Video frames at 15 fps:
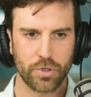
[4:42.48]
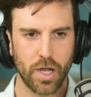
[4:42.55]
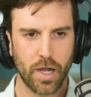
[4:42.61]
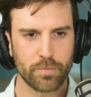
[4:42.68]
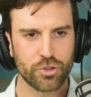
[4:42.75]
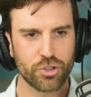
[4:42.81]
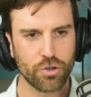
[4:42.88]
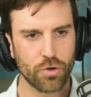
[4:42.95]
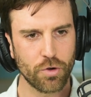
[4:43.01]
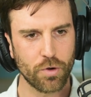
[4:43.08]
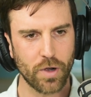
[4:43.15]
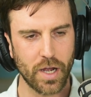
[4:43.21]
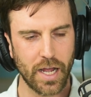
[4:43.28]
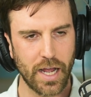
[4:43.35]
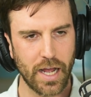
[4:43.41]
And I'm
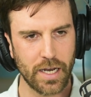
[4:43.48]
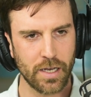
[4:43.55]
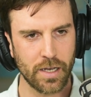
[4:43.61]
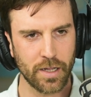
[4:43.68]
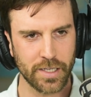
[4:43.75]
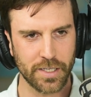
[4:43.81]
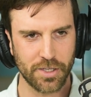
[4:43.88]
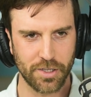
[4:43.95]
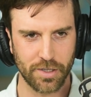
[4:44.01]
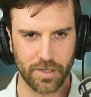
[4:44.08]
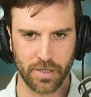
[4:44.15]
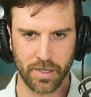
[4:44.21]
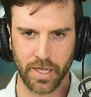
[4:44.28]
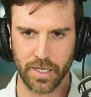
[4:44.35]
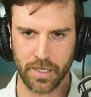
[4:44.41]
sure,
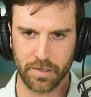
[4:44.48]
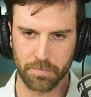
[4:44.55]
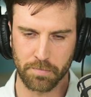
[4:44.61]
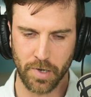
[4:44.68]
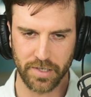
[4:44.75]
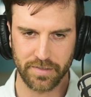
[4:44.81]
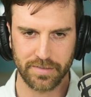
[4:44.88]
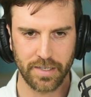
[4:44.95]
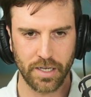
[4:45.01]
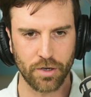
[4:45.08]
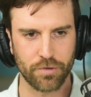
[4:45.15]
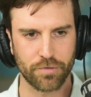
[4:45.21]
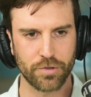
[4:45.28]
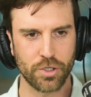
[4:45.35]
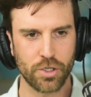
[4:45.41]
like
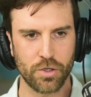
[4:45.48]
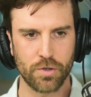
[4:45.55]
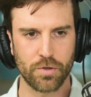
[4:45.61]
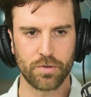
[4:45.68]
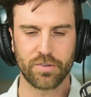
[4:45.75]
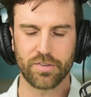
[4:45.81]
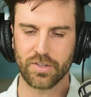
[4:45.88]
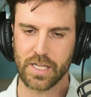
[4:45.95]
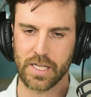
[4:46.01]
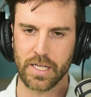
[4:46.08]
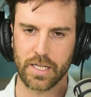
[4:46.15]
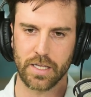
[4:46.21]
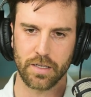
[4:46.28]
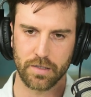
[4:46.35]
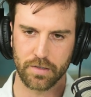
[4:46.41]
myself, you
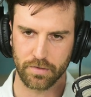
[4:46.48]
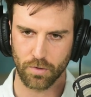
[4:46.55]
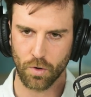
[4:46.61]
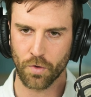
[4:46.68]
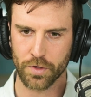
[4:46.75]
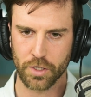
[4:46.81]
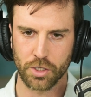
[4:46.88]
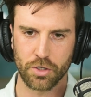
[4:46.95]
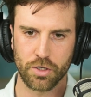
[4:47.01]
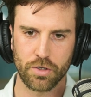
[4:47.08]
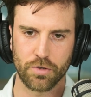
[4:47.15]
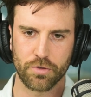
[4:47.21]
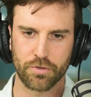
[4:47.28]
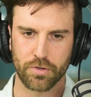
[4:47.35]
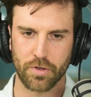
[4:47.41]
see on the
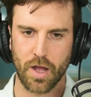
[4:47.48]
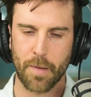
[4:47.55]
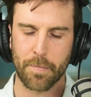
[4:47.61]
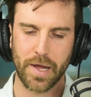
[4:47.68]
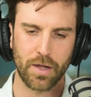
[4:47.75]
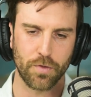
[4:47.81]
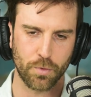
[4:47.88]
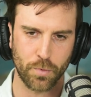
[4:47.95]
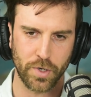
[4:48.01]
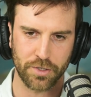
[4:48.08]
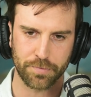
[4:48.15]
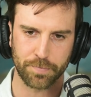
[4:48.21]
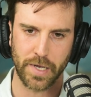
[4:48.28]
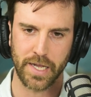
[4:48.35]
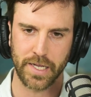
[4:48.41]
news about the
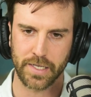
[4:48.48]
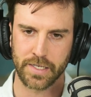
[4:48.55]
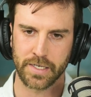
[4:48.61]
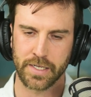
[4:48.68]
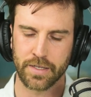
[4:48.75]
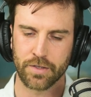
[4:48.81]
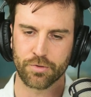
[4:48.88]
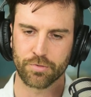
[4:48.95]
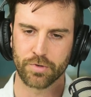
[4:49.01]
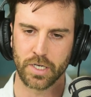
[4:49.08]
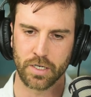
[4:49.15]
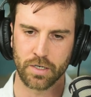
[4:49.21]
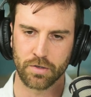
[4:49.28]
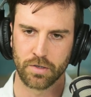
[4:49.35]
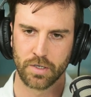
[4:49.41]
West Bank and
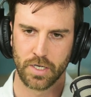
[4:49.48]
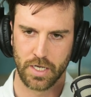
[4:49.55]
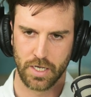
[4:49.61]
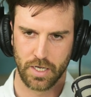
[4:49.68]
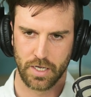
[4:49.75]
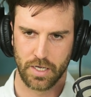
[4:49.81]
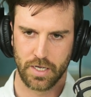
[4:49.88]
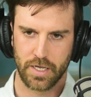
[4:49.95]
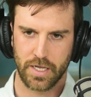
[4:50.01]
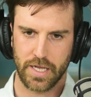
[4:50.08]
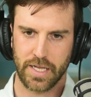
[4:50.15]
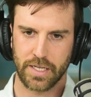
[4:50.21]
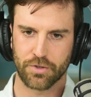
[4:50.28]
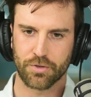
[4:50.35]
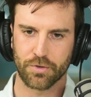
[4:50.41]
Israel,
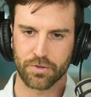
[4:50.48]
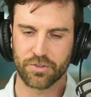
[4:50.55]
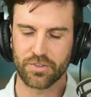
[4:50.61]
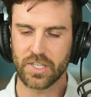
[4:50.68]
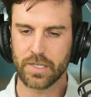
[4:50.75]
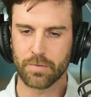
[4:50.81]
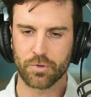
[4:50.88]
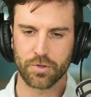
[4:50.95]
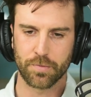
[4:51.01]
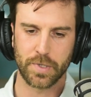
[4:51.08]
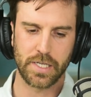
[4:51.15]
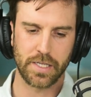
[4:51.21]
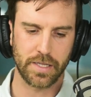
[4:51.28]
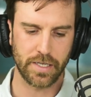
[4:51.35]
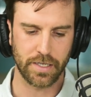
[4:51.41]
it sort of seems to
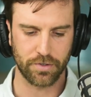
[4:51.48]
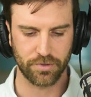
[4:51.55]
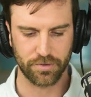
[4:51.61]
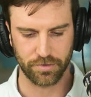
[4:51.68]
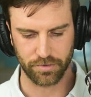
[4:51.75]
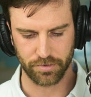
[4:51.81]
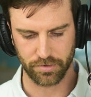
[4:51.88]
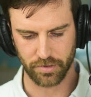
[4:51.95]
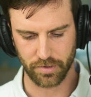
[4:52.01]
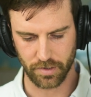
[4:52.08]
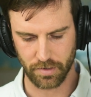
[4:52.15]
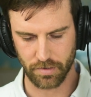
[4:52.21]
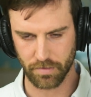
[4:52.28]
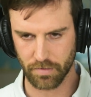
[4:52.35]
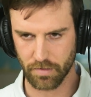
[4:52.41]
be this
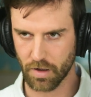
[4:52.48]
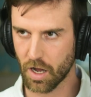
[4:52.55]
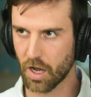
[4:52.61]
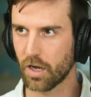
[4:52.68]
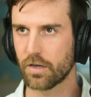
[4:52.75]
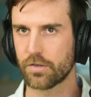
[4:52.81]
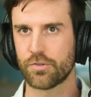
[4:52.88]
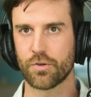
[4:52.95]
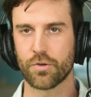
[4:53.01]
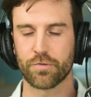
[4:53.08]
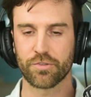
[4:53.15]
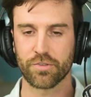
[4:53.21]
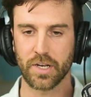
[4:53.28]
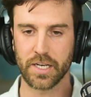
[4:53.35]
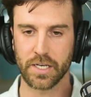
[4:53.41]
sort
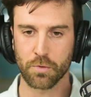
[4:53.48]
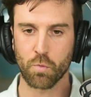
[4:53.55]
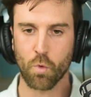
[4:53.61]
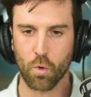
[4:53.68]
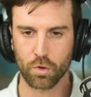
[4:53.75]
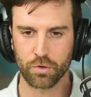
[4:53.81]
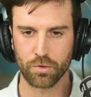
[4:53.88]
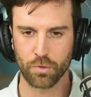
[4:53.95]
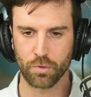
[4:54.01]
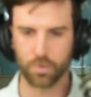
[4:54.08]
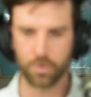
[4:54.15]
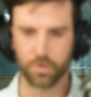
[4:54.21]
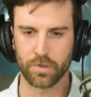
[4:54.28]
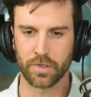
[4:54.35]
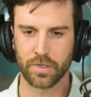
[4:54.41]
of slightly
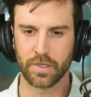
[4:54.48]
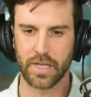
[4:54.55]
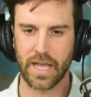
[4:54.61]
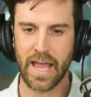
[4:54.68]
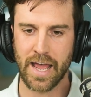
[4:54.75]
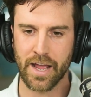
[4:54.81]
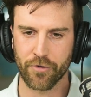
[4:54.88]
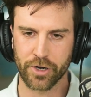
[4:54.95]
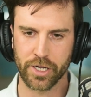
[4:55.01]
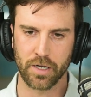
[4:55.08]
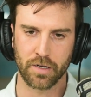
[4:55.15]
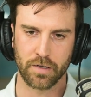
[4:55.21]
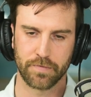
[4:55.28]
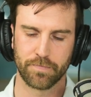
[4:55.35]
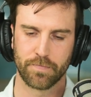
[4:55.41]
war-torn
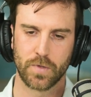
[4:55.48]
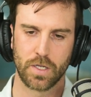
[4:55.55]
area.